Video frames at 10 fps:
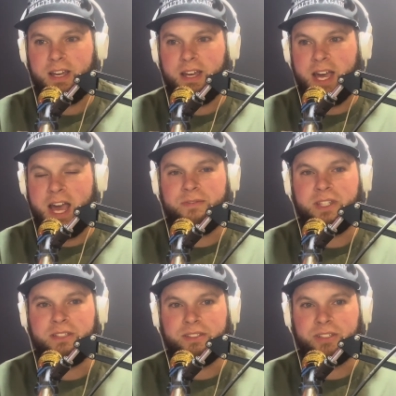have
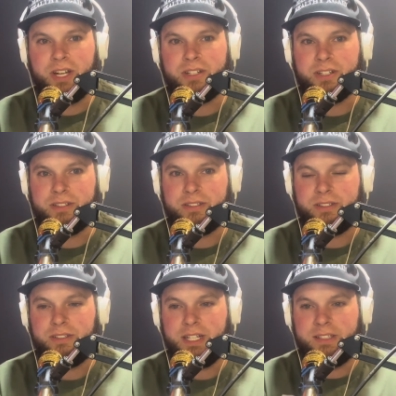these
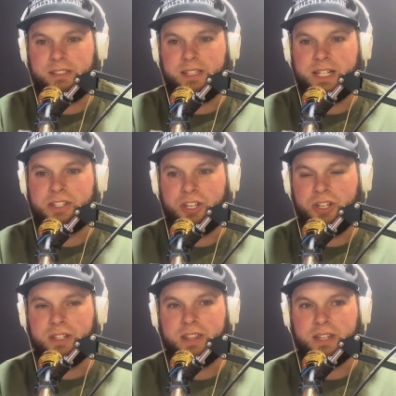discussions. That's that's a
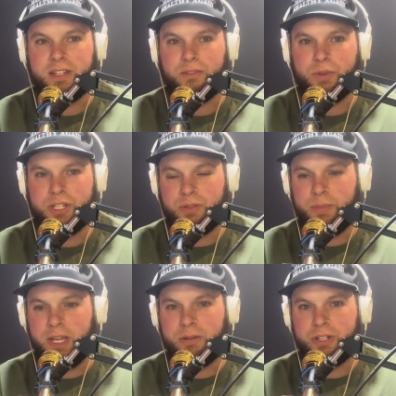good thing. We should
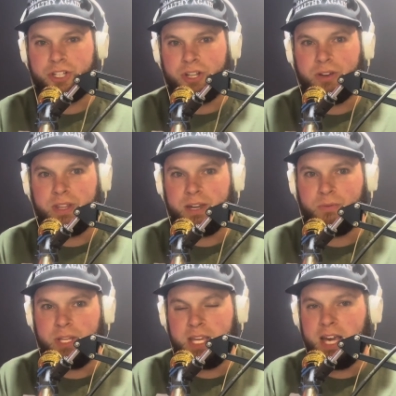be able to show that
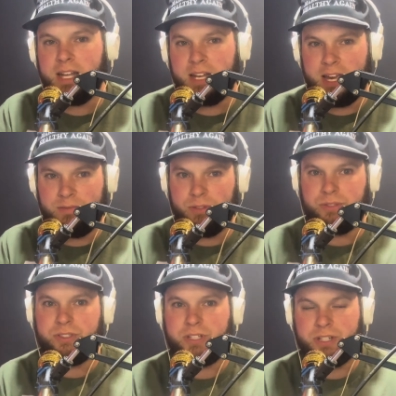we can have those
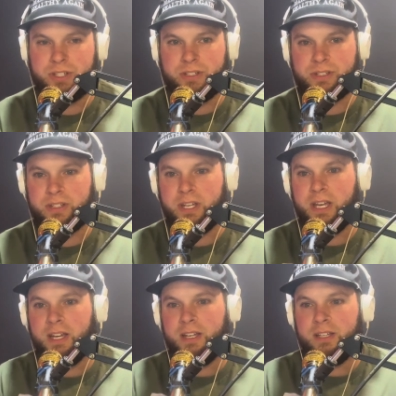discussions
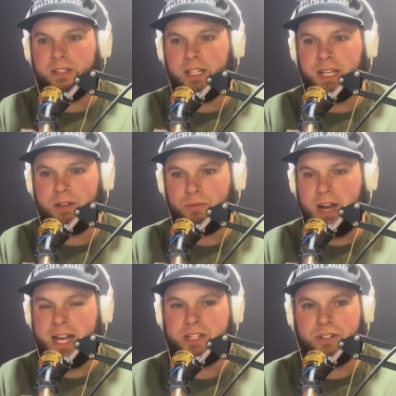like a
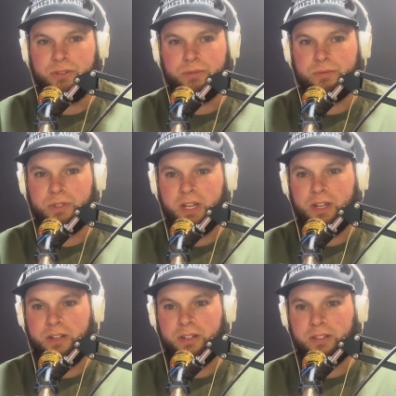rational,
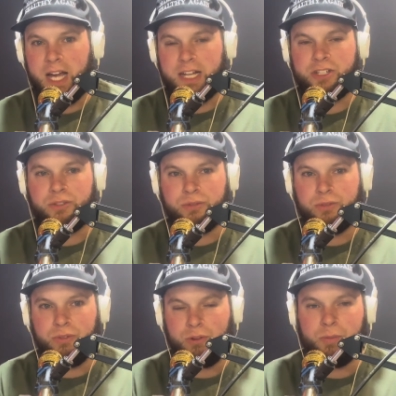logical,
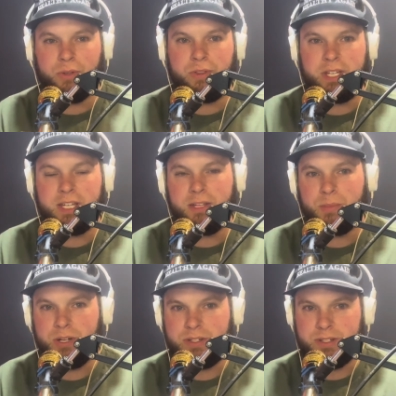normal thinking
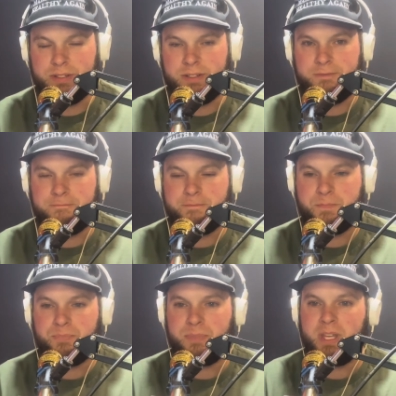person.
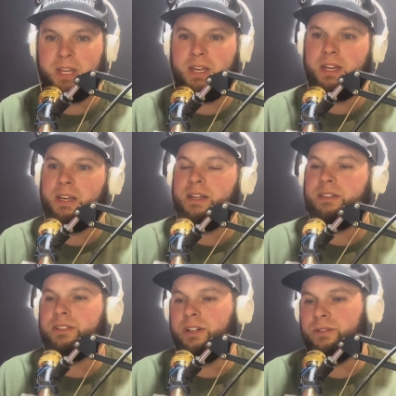
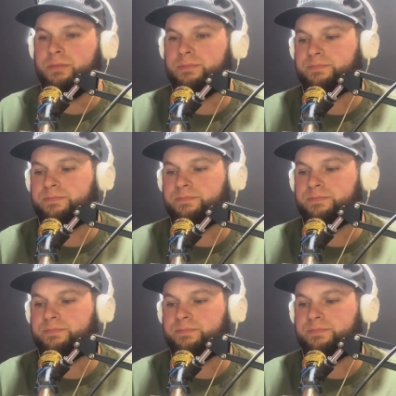So